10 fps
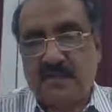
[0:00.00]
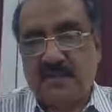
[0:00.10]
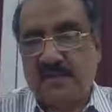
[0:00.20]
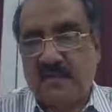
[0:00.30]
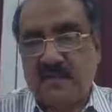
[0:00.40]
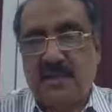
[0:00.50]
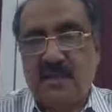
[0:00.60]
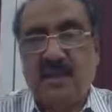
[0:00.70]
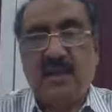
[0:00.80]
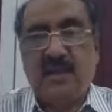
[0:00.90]
That is,
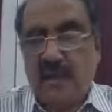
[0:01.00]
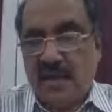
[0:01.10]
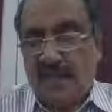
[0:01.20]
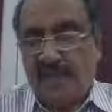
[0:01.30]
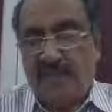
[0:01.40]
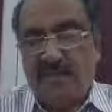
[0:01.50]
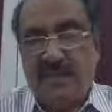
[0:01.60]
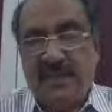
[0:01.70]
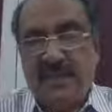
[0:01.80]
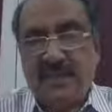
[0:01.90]
other
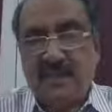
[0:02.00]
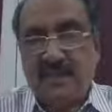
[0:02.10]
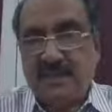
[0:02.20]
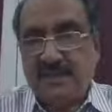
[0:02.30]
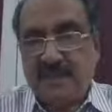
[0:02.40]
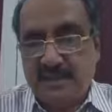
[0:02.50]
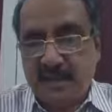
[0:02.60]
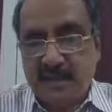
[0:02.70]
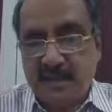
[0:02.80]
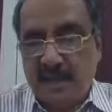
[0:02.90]
than public sector banks,
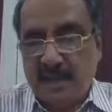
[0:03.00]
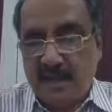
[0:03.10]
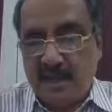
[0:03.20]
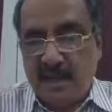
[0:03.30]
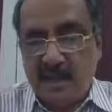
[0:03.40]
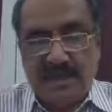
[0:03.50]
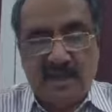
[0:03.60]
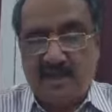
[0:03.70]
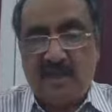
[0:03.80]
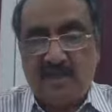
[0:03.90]
this circular, I
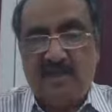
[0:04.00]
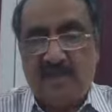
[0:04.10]
think